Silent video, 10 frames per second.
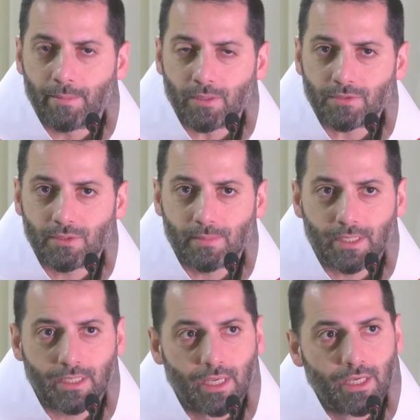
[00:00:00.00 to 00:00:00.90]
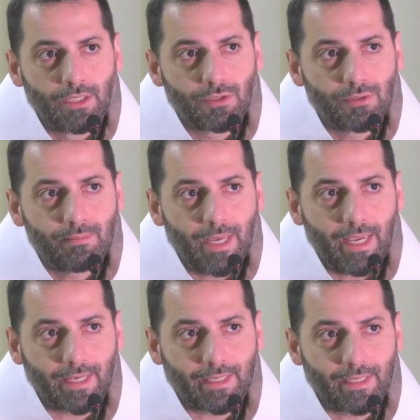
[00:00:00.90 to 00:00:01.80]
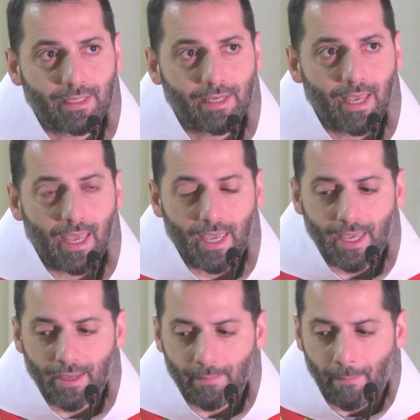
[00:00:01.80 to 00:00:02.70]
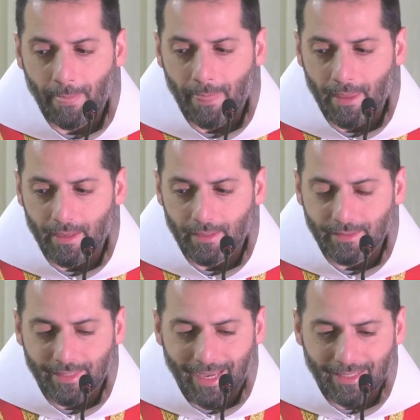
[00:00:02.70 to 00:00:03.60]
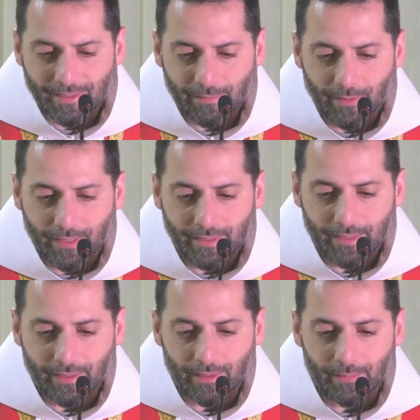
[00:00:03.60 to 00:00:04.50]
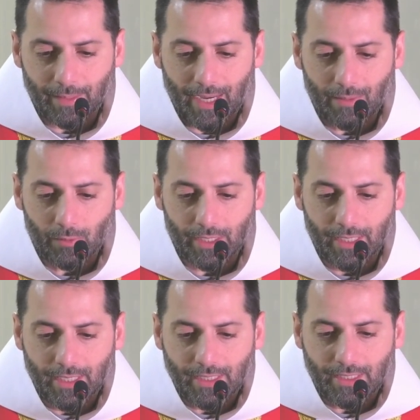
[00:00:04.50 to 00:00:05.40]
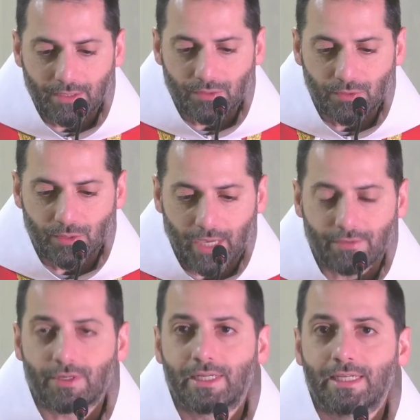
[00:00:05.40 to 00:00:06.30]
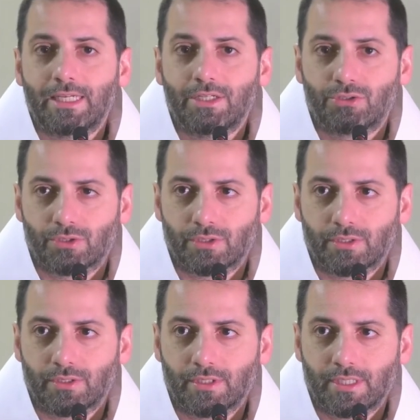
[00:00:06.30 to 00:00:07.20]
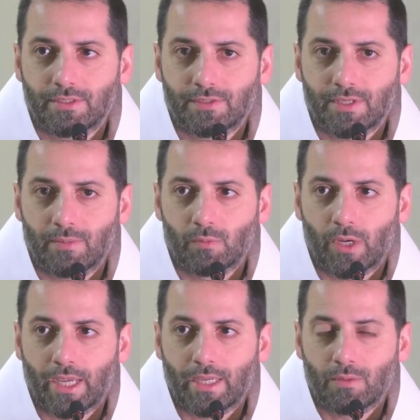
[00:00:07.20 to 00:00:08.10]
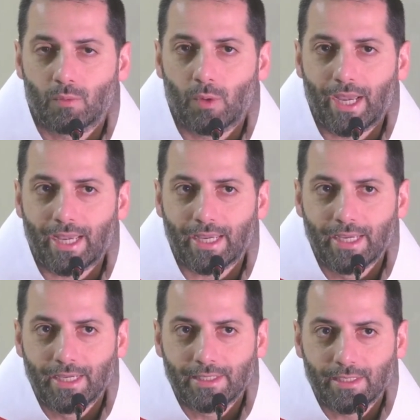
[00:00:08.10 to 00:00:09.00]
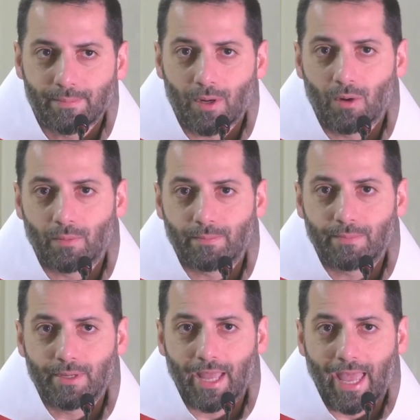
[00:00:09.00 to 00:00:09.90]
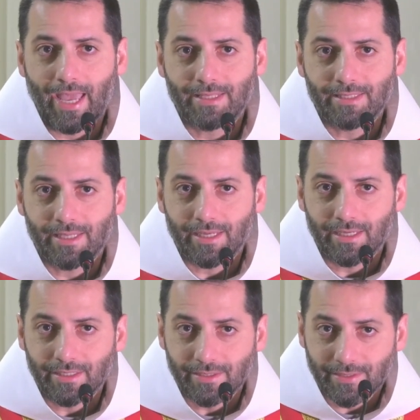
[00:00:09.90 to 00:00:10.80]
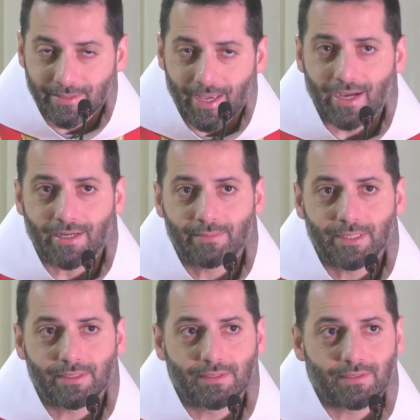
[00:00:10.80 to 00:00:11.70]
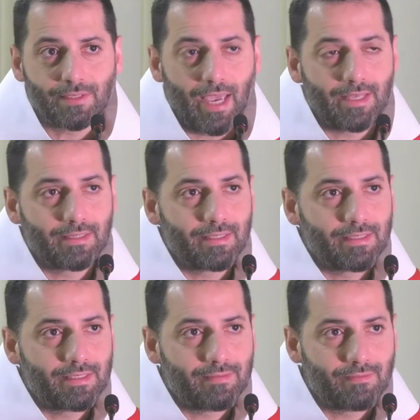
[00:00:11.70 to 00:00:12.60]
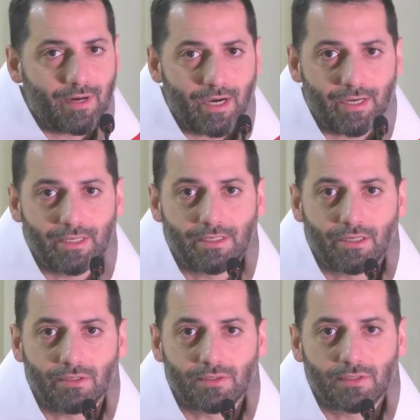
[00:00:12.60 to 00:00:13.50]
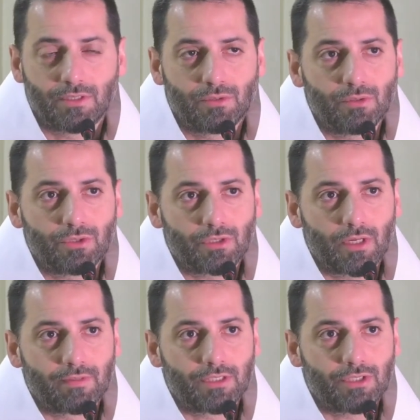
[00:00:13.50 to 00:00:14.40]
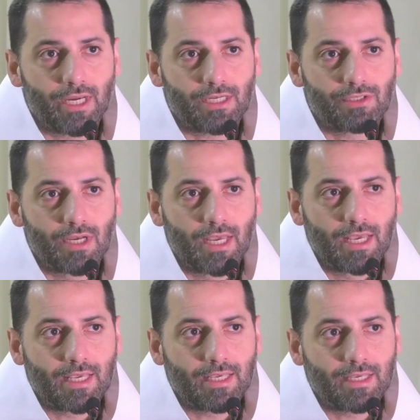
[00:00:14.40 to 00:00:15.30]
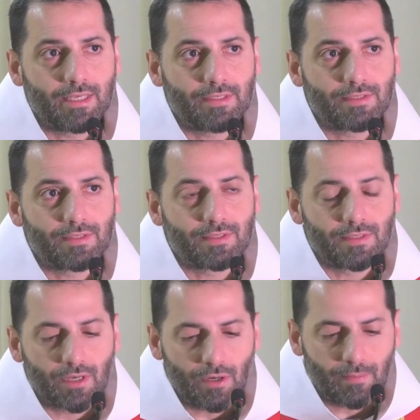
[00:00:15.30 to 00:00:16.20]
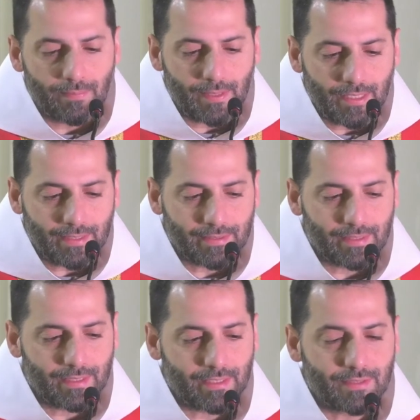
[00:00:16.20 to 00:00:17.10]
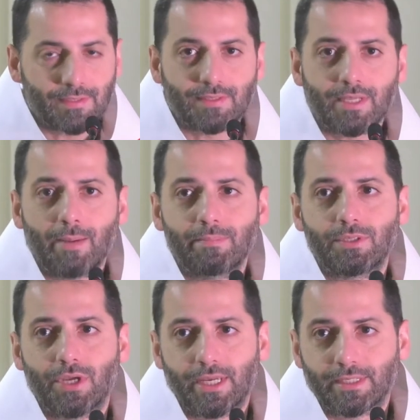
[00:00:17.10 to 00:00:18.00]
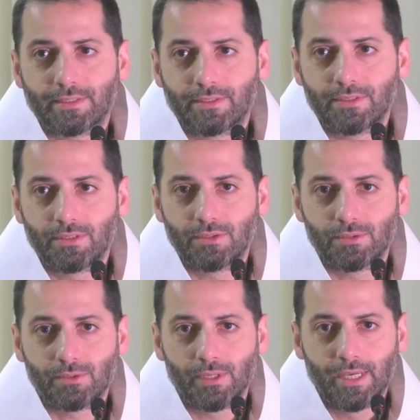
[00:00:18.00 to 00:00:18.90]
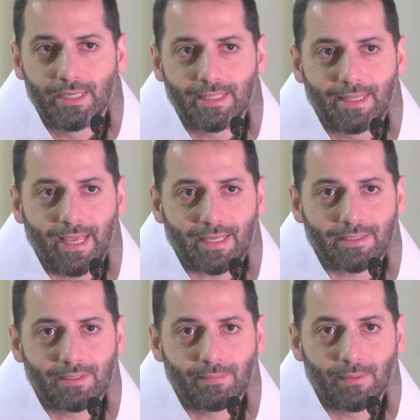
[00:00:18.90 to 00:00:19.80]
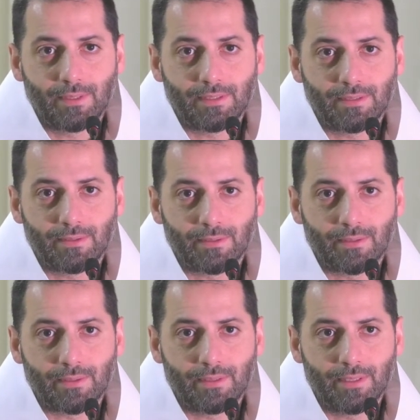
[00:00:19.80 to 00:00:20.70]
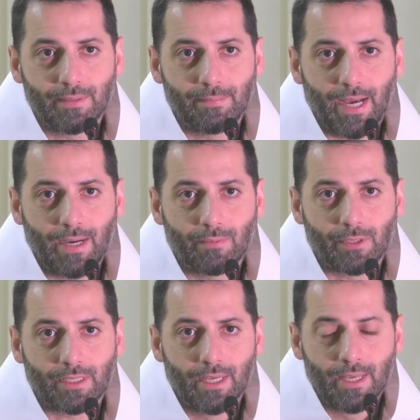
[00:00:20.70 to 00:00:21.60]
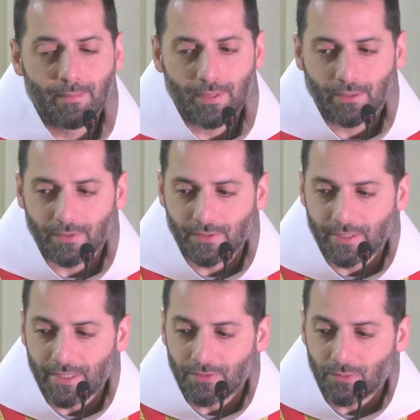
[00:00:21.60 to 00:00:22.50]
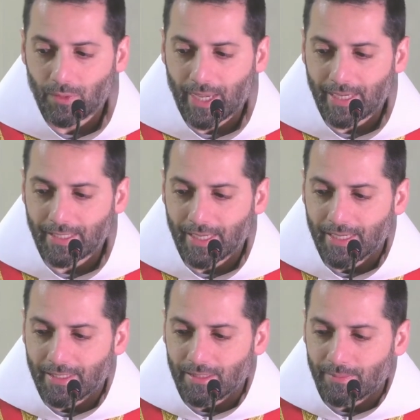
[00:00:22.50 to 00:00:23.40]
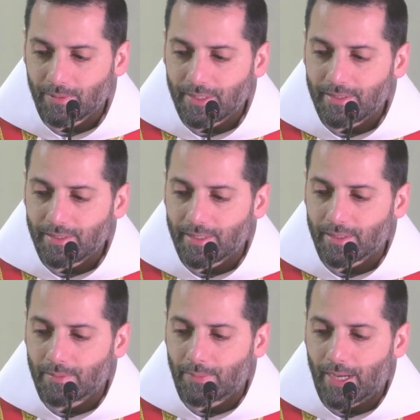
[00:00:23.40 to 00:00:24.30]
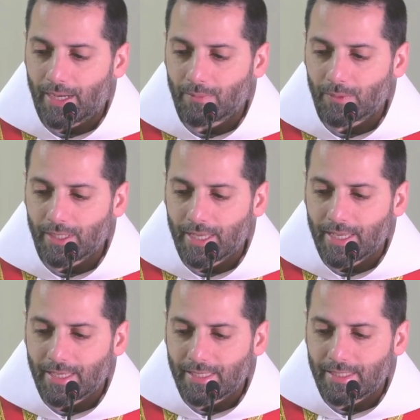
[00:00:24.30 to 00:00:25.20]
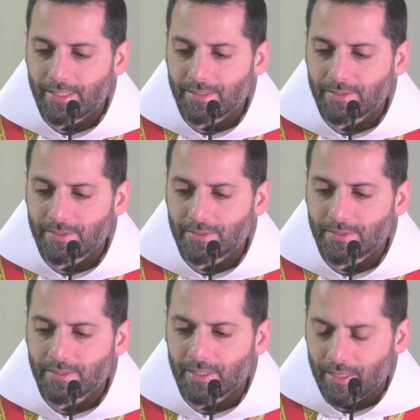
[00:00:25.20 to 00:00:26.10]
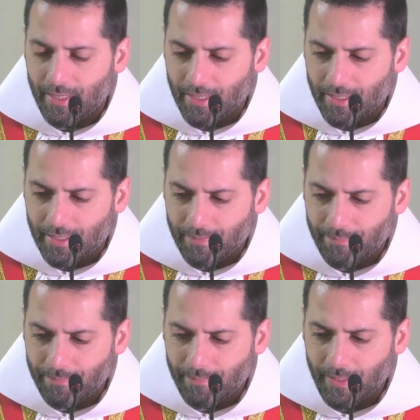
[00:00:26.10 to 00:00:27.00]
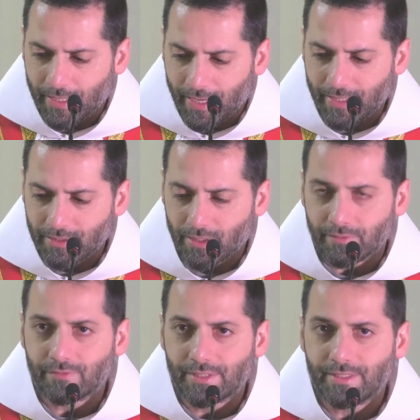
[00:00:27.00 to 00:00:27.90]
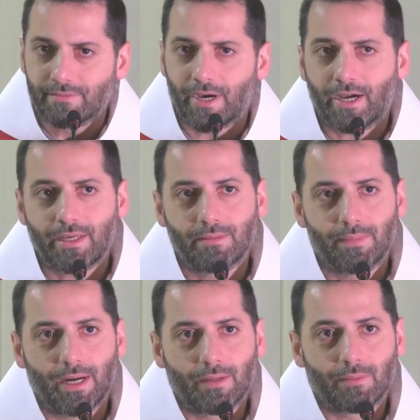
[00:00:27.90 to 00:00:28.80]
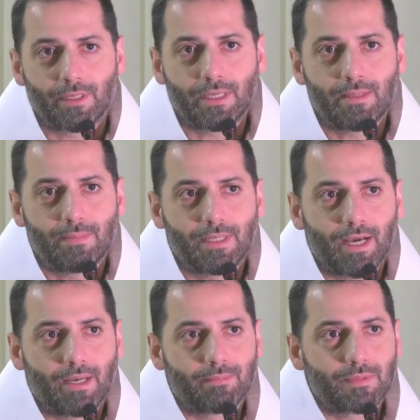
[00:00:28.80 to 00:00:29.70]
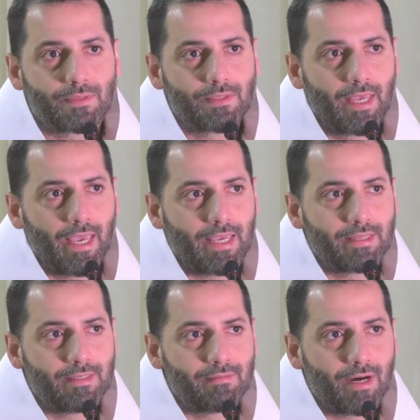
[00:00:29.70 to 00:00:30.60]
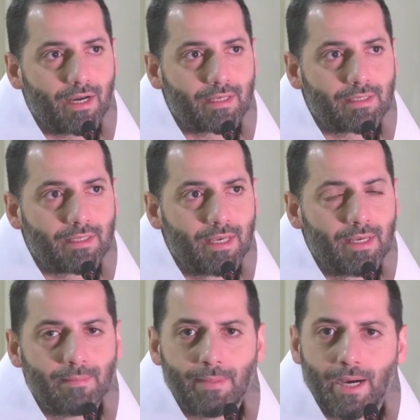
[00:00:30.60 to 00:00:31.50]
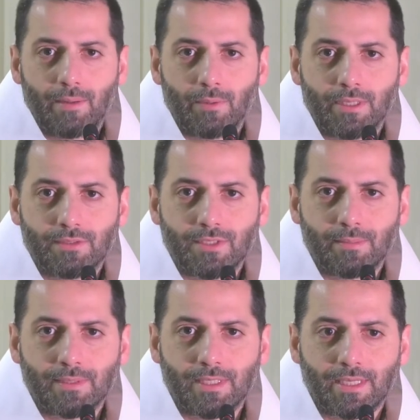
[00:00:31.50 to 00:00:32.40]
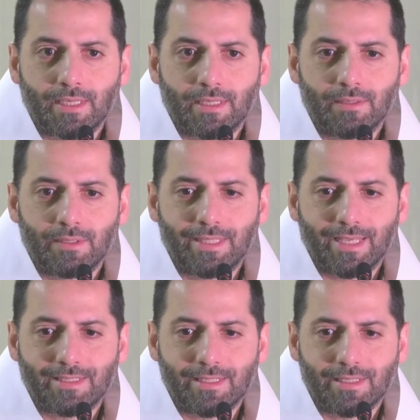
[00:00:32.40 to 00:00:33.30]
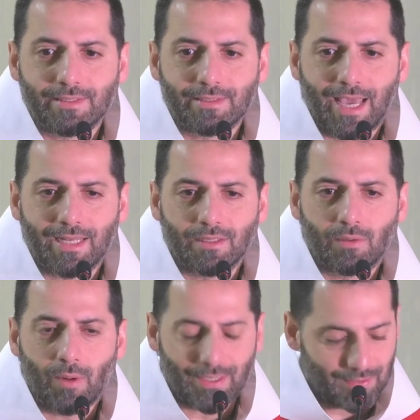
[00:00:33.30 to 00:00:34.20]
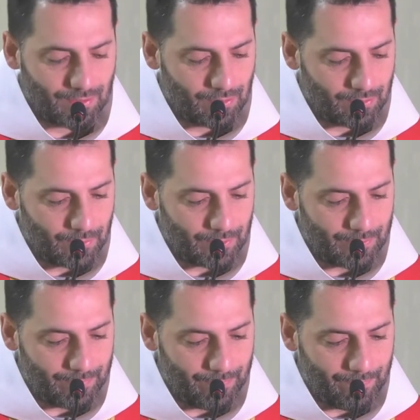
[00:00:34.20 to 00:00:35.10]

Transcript: possibly to make a uh, that political power into a religion in some way, where the Pope and the sacraments and the divine constitution of the church is completely subject to that political power because in this way the political power is a uh, kind of divine power it becomes a divine power something that is unquestionable.